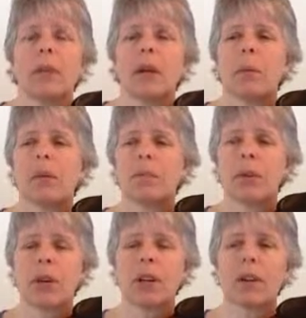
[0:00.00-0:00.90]
It's
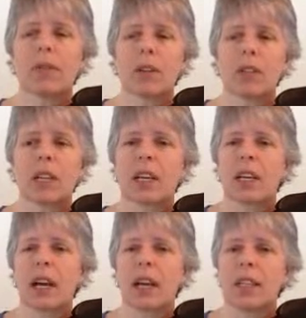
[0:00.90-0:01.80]
important to first get
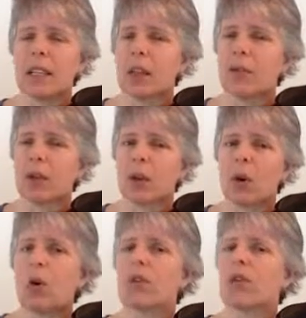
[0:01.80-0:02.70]
an idea of what
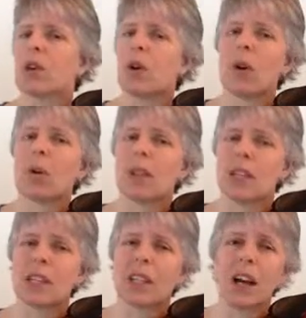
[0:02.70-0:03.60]
chords are going with
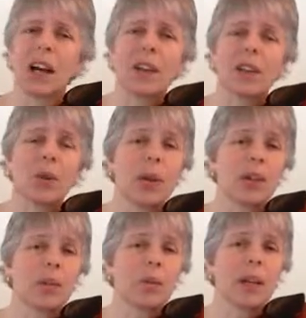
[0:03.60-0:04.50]
each line too
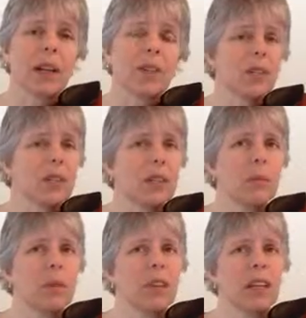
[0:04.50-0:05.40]
as you play it, so you need to
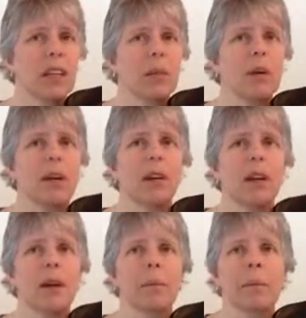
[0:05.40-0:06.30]
be thinking about
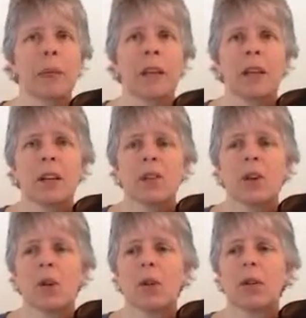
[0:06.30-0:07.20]
that.
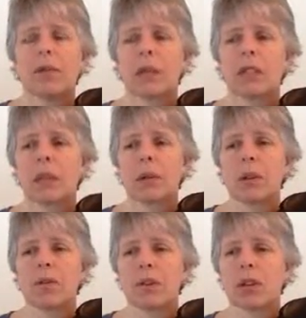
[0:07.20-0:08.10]
So, for example,
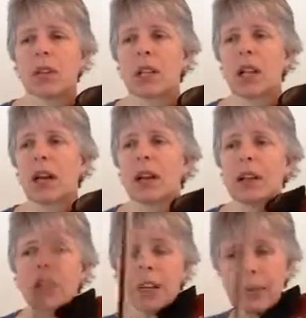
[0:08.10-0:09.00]
the first line,
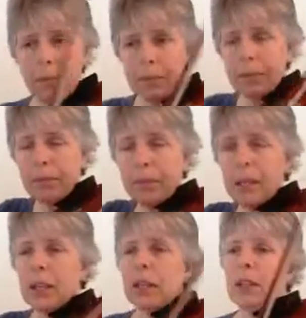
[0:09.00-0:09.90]

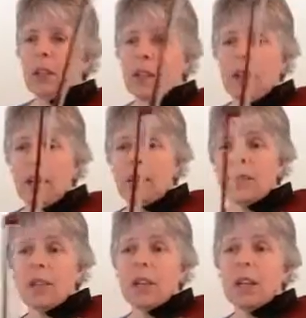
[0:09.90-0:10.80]
dark and
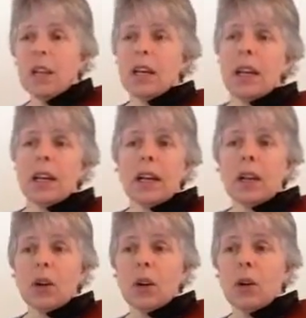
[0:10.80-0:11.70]
it's raining and I gotta
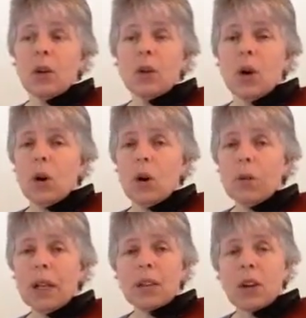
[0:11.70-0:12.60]
go
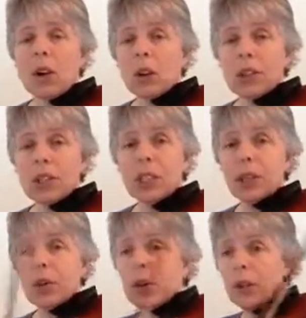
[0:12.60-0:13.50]
home, that's all G
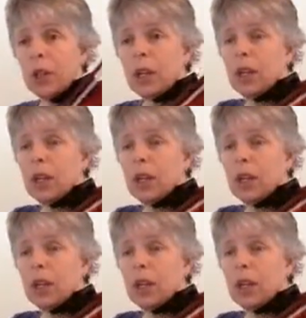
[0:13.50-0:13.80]
chord.